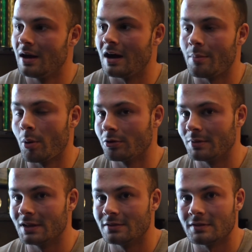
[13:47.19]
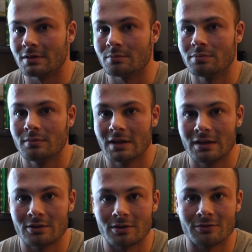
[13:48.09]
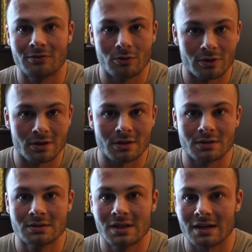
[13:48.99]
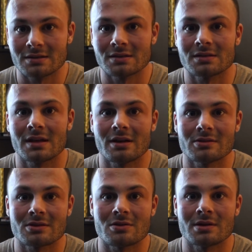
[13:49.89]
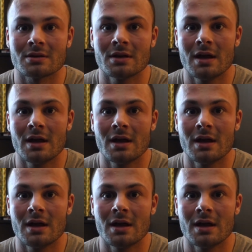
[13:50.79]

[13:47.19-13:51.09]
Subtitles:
I want to be living either in the Florida, Texas, Arizona